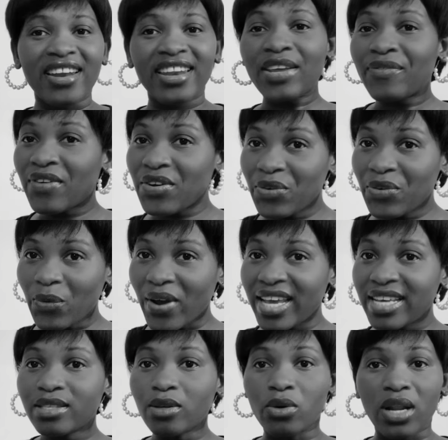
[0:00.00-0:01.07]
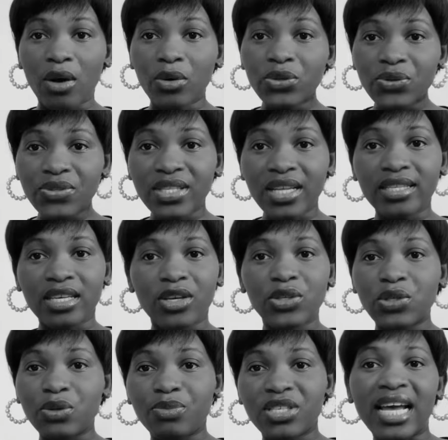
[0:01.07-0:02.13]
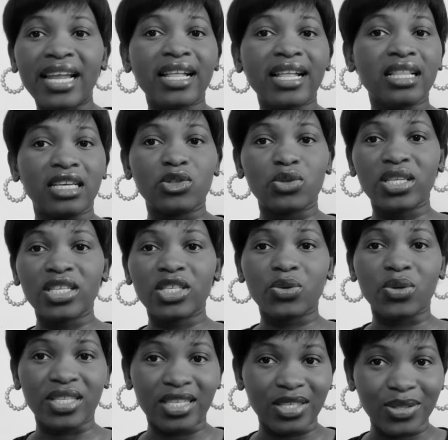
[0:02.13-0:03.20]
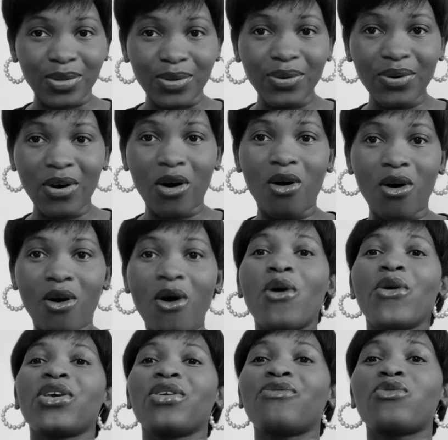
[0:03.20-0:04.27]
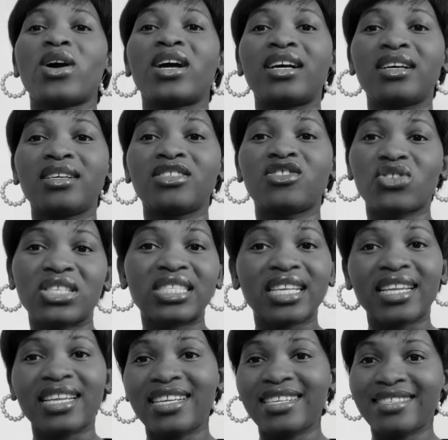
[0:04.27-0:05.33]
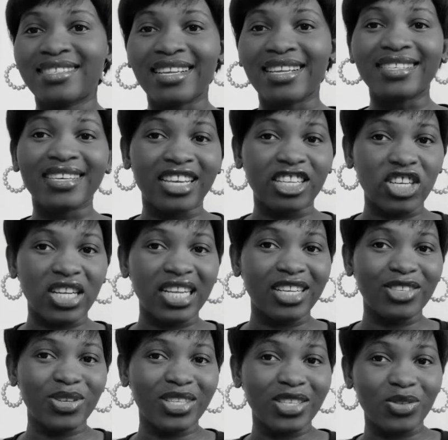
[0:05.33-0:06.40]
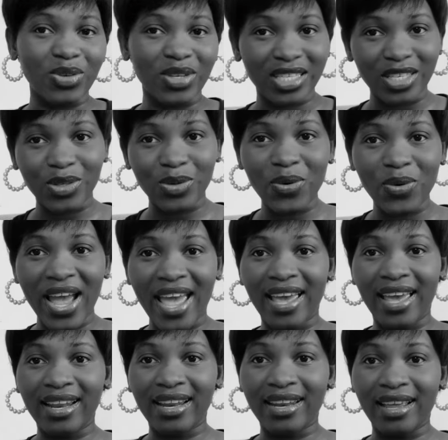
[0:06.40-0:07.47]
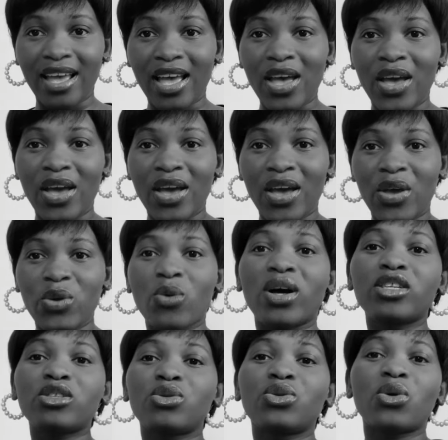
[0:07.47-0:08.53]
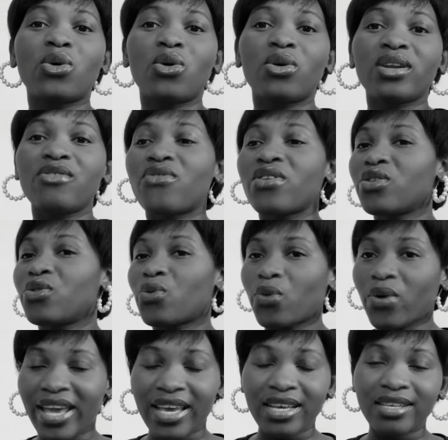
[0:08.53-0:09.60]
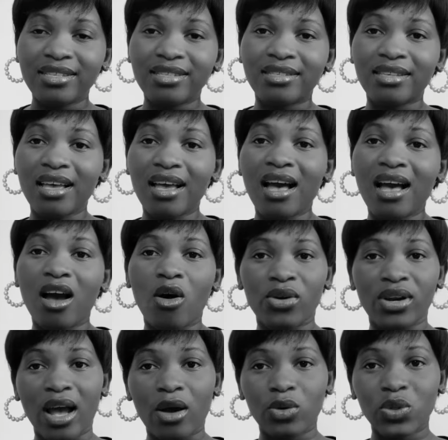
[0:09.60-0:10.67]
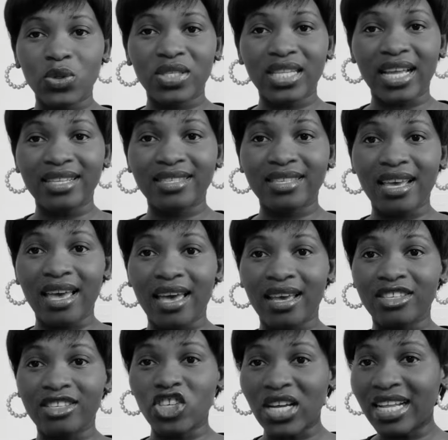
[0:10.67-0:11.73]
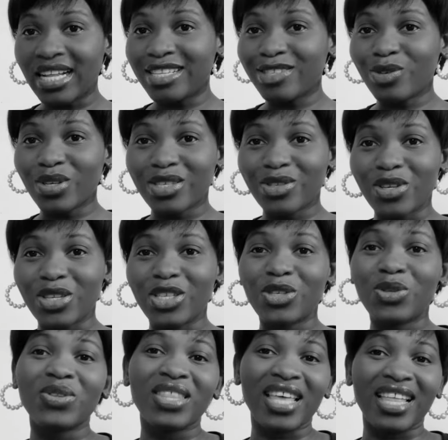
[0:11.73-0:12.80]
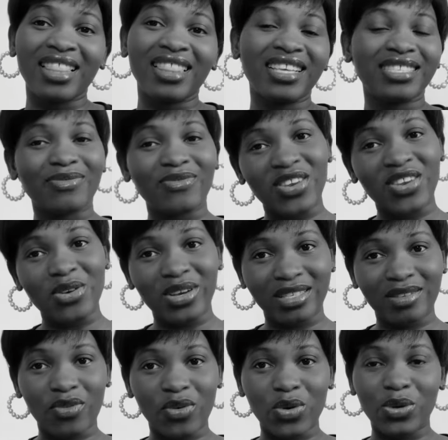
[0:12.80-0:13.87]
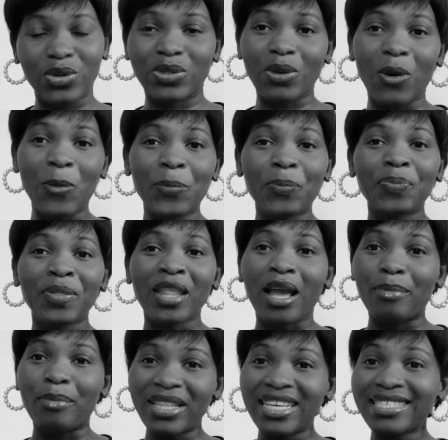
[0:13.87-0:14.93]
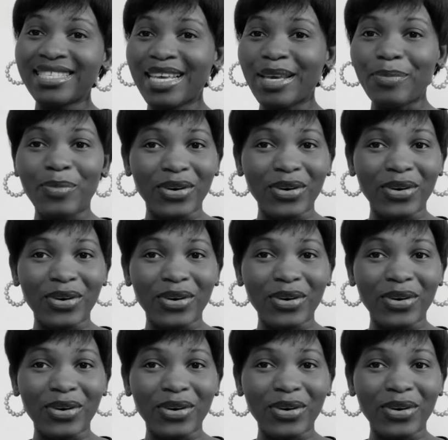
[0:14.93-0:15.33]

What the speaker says: different ways on how to start a YouTube channel in 2022, or if you are interested in starting a channel in 2022 and you want to know different ways on how to start a channel in 2022, then this video is for you. So please keep